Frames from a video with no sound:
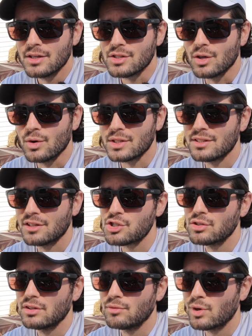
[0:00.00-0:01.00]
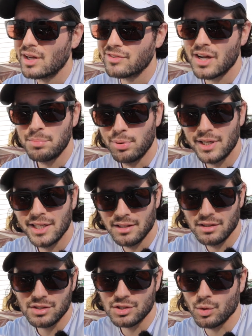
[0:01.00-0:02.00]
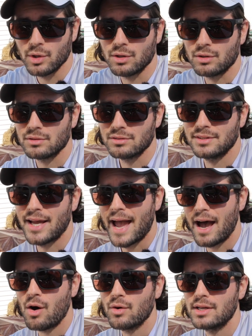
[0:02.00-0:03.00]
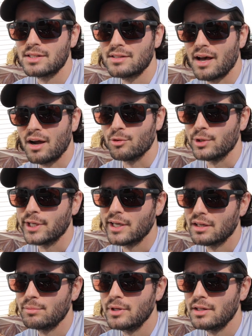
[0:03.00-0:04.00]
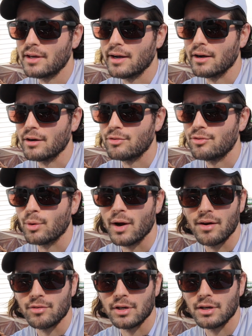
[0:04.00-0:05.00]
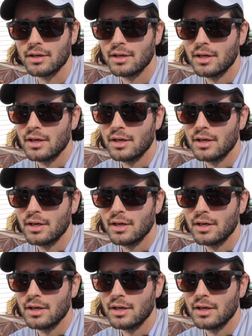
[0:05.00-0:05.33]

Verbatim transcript: So essentially, whatever I put into the soil now is not really going to be there forever.